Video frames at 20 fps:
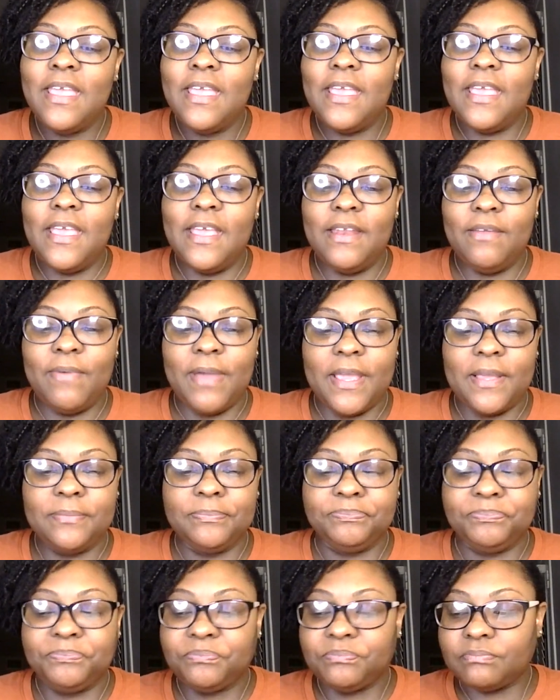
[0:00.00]

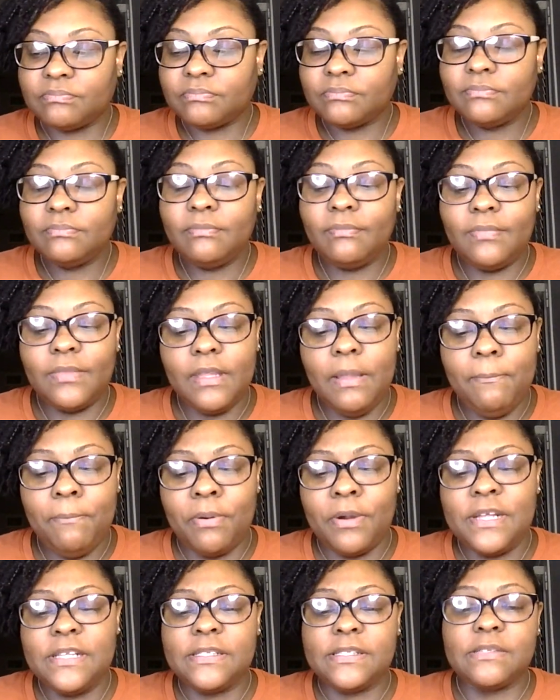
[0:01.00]
Anyway,
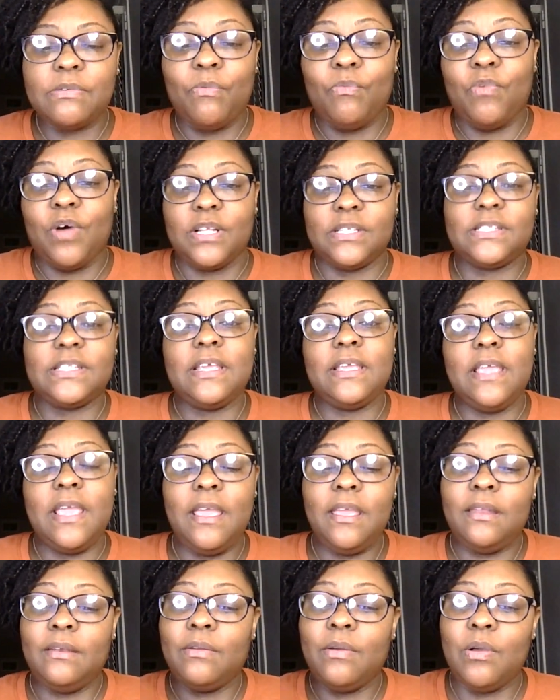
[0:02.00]
Prince once
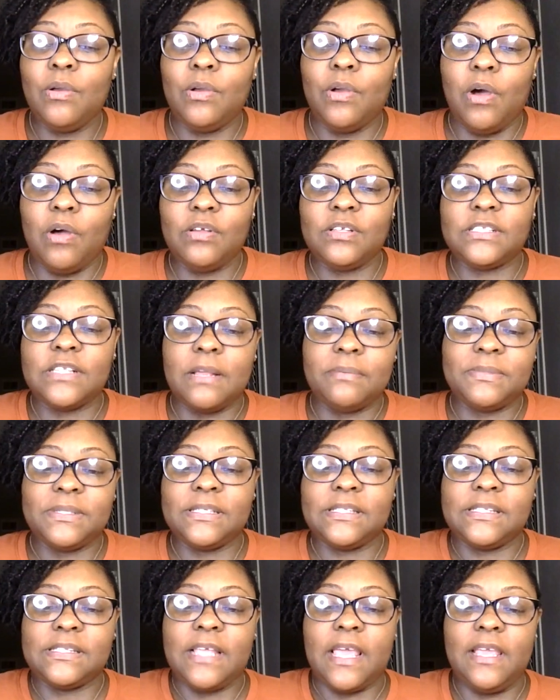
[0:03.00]
again goes up
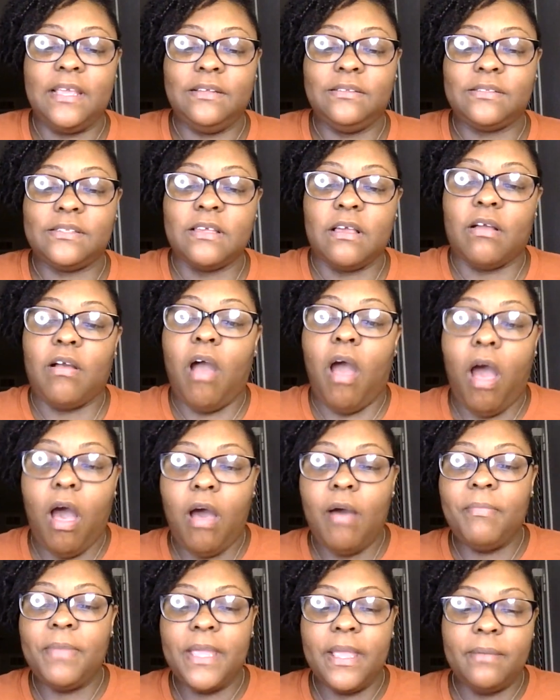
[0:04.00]
to Saint to
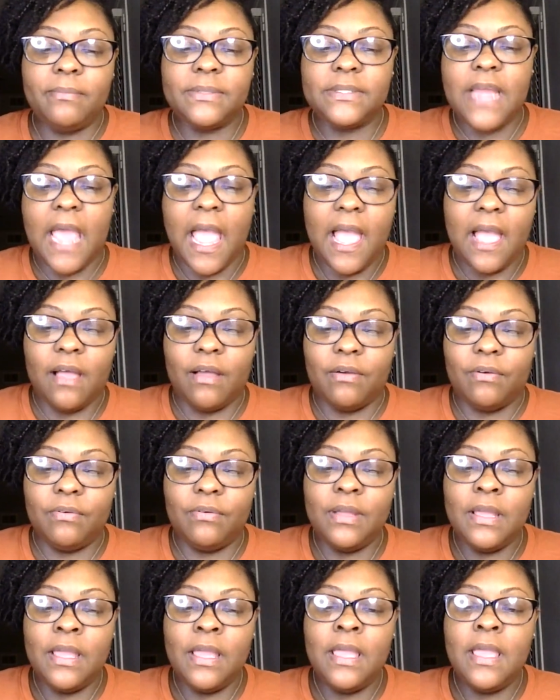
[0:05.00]
calm him down,
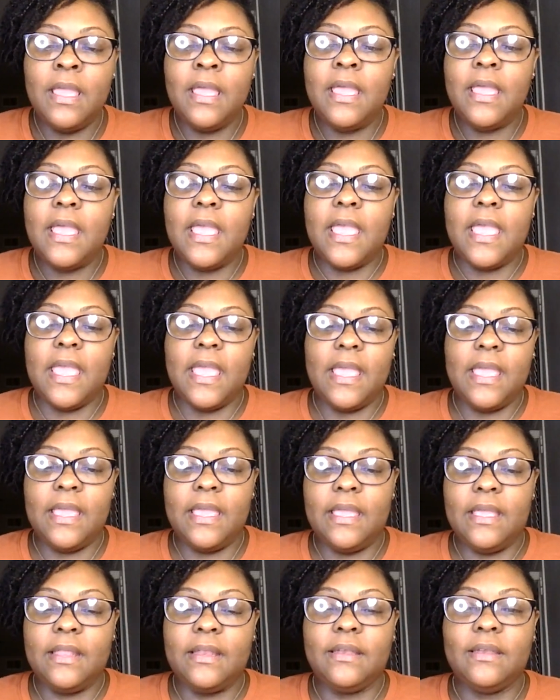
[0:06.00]

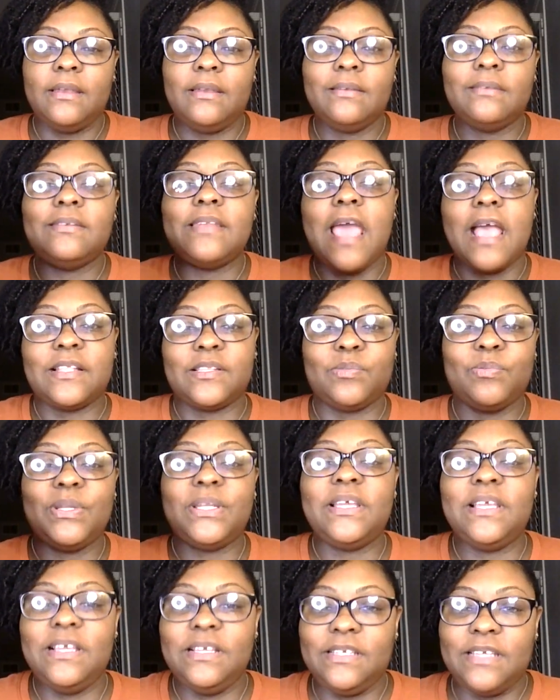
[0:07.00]
and that's when
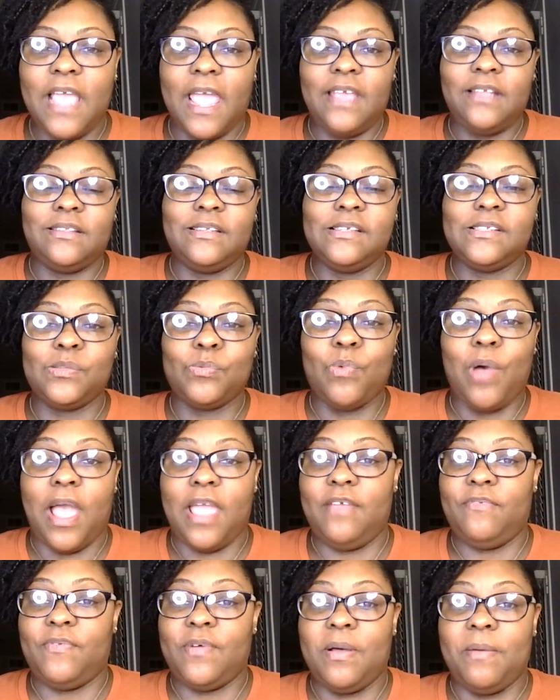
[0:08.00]
he yanked his
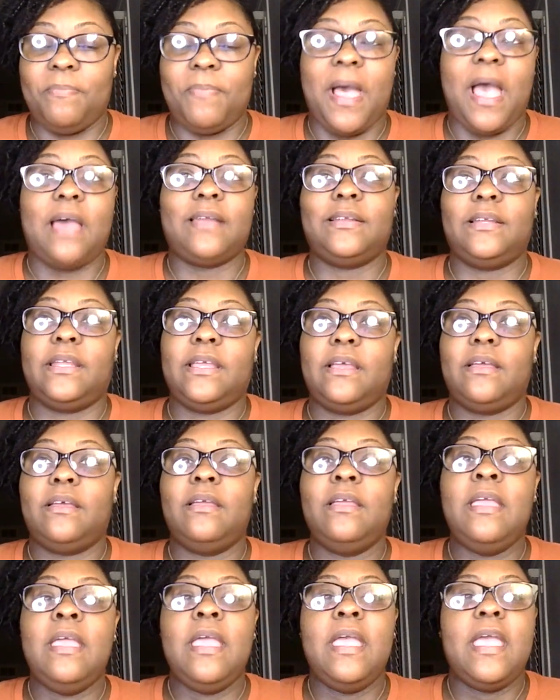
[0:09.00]
wife up out of there.
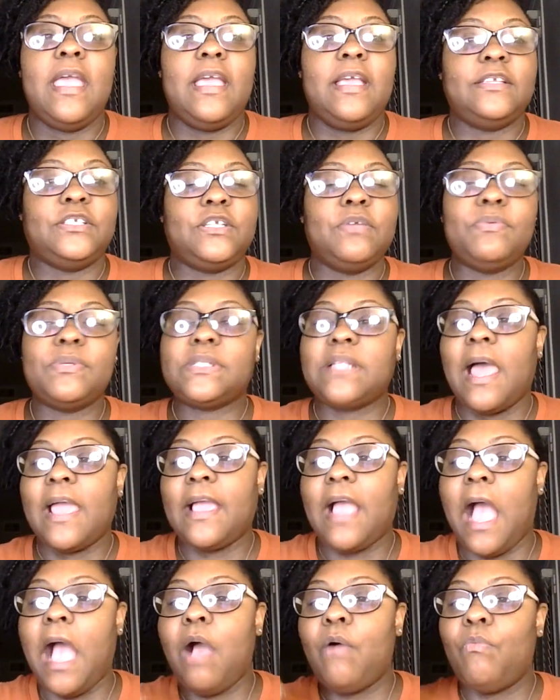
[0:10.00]
And she was
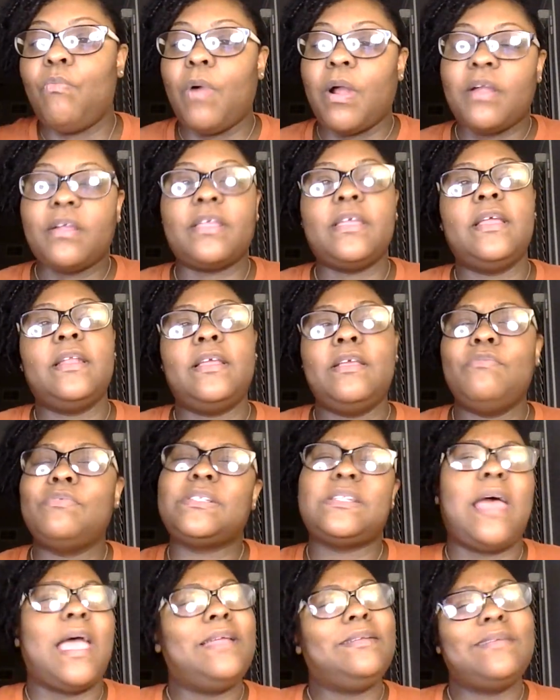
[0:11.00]
like, I work, and he
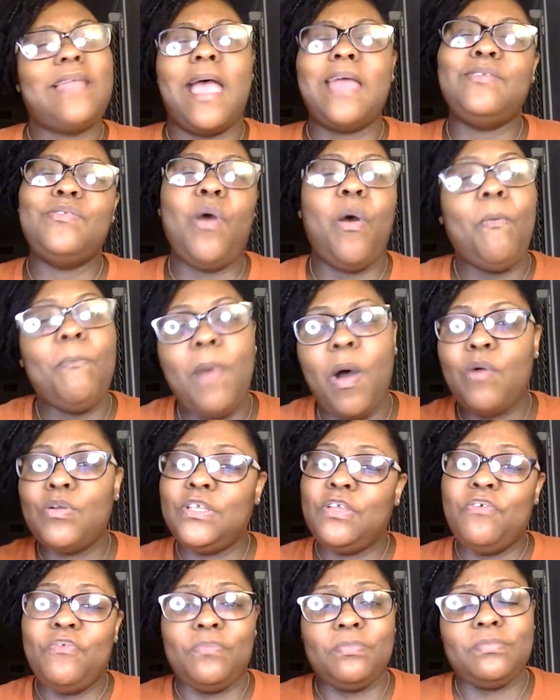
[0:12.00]
was like, not no more.
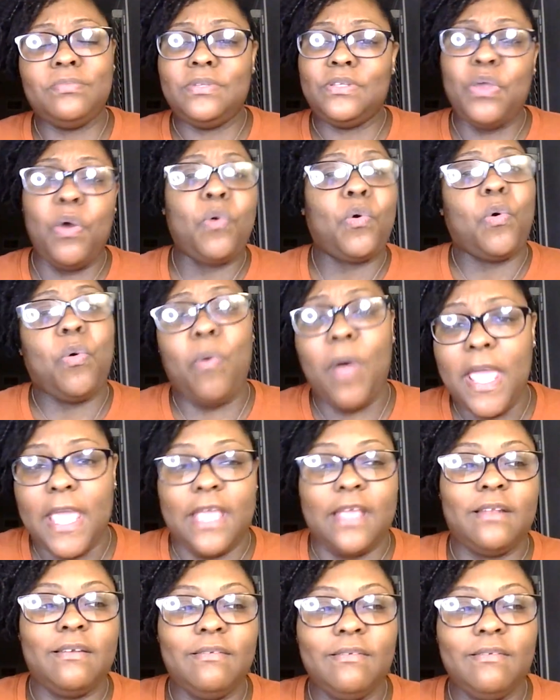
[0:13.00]
You quit.